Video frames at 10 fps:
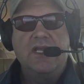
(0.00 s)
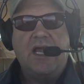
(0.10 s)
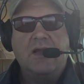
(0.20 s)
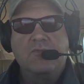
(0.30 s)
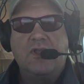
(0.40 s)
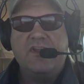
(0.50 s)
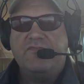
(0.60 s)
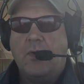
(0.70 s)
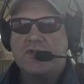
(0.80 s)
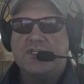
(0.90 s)
I'm really
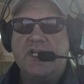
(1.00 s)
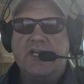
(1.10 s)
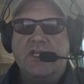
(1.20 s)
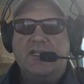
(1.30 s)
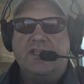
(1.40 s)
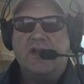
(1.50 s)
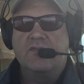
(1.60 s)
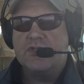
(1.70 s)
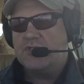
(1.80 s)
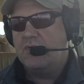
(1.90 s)
fortunate that
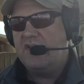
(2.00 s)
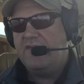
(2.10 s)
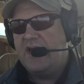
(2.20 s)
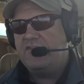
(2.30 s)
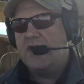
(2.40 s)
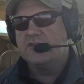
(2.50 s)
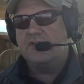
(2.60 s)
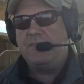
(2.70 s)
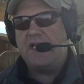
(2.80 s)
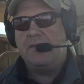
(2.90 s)
over the 25 years
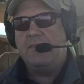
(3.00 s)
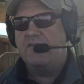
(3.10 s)
I've been